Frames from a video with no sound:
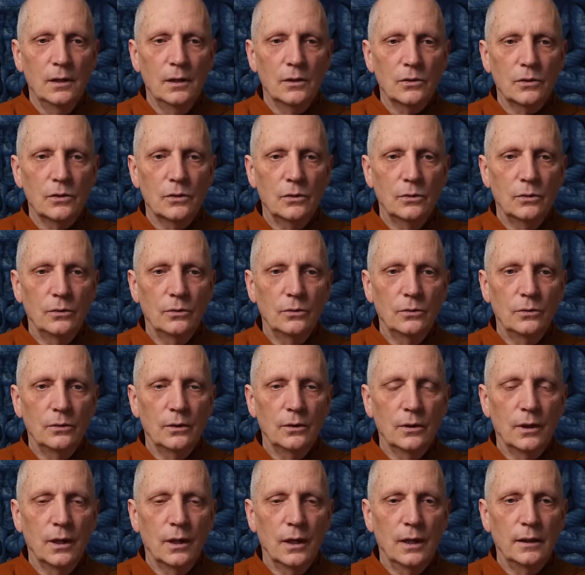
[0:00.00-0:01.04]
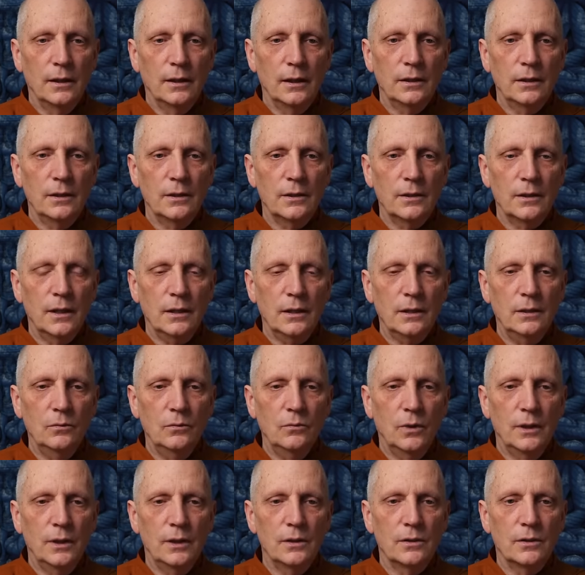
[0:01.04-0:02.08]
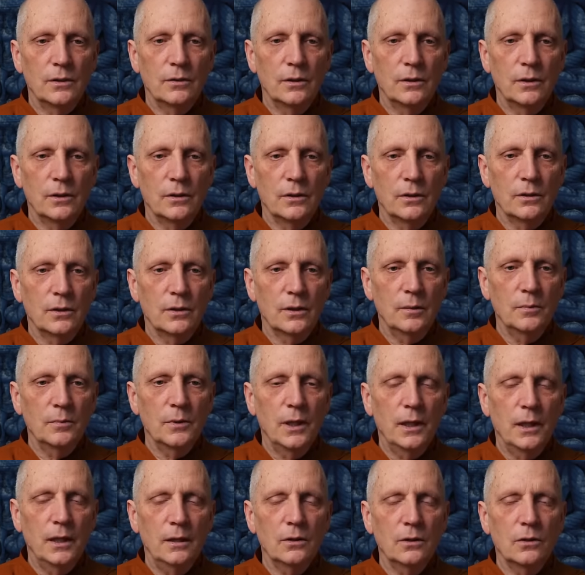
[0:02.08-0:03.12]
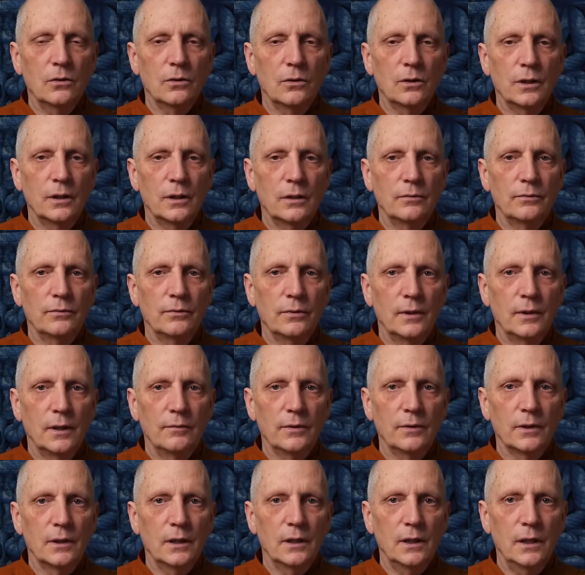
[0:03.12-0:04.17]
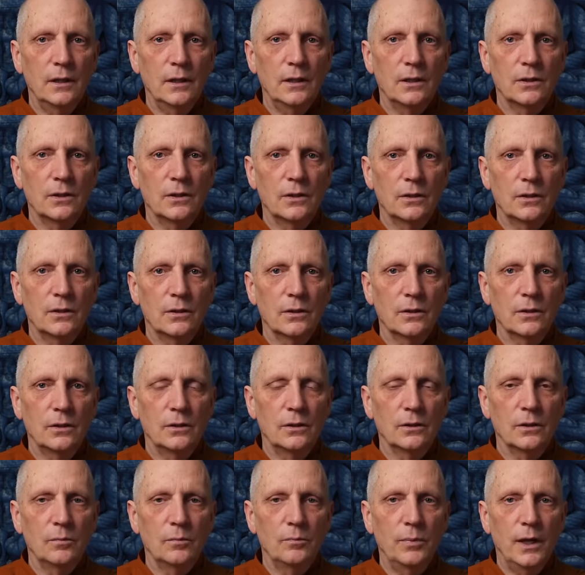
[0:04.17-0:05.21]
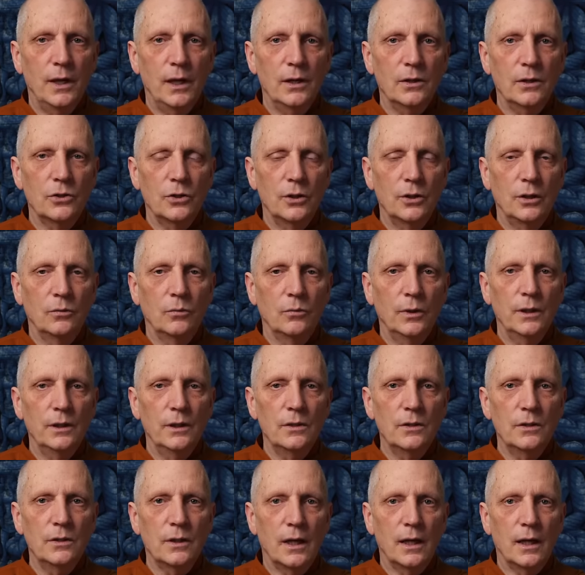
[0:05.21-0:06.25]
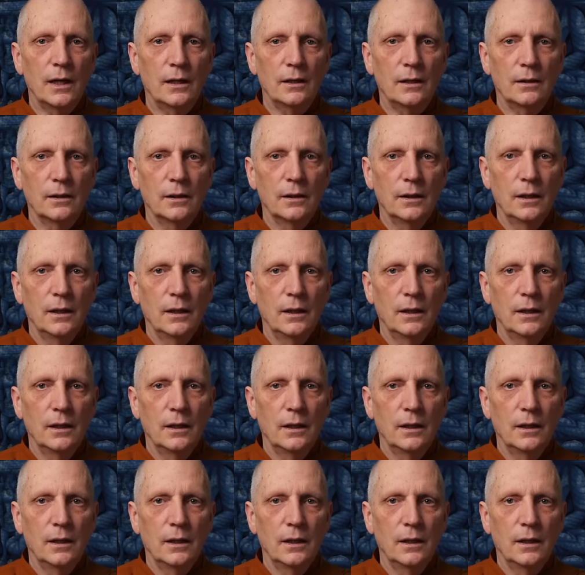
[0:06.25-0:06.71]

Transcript: So, and then the second one is is a subcategory of loving kindness. It's called compassion. And what is that?